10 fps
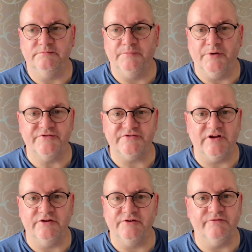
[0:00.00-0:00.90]

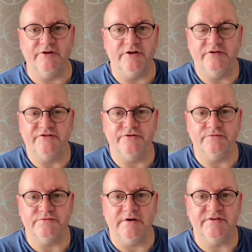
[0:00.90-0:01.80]
personally, I don't think you need to do
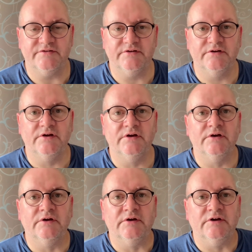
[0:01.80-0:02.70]
twice.
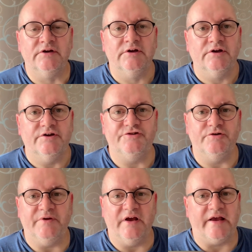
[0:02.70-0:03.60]

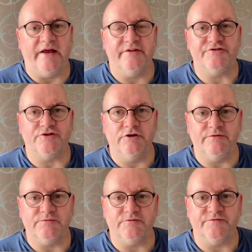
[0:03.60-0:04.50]
Izumi, again, the
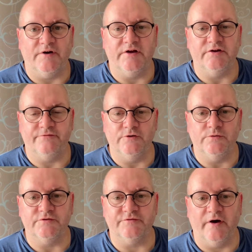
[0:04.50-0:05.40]
service was fine, the food
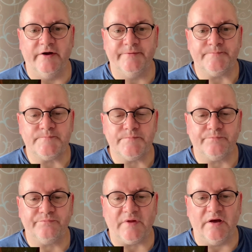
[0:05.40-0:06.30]
was fine,
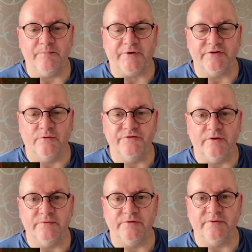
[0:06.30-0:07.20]
but I don't
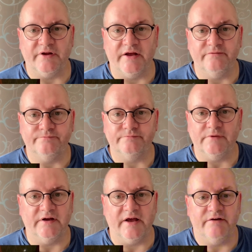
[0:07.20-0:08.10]
think we do it again.
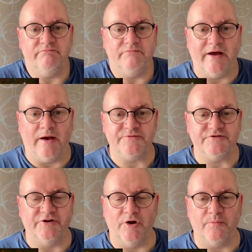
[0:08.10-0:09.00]
Again,
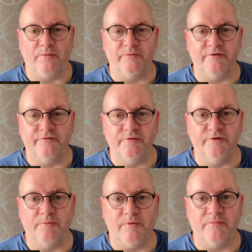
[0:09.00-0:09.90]
absolutely no problem with the food,
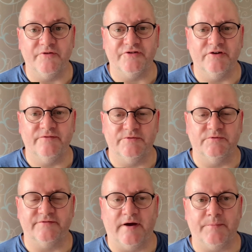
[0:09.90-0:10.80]
no problem with the service, it
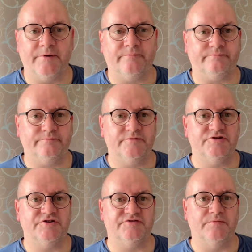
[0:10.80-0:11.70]
was fab.
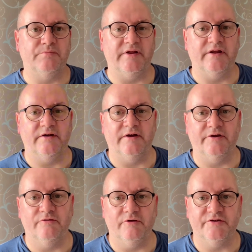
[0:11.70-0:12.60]
Just simply,
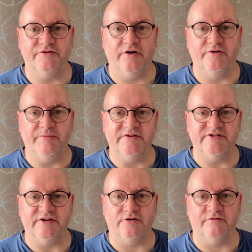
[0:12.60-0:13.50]
it's kind of been
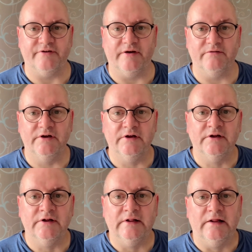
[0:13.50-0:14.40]
ticked off now.
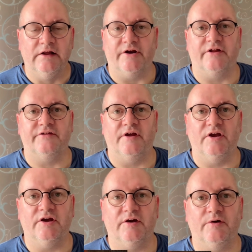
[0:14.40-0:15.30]
And I
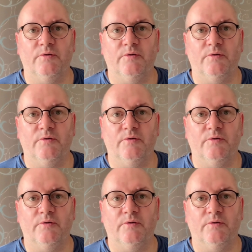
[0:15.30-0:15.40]
think